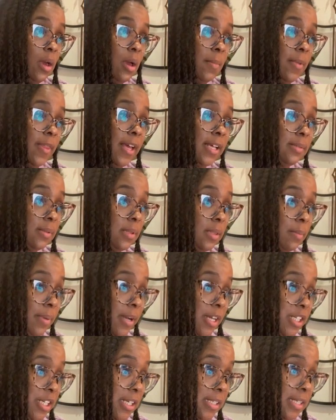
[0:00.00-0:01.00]
But that's what the
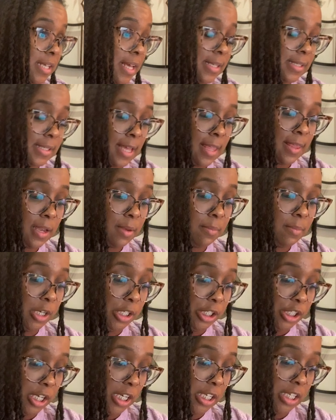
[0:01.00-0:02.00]
budget says. I think I'm
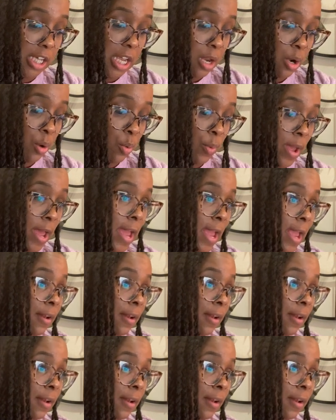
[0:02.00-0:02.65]
just going to take it away.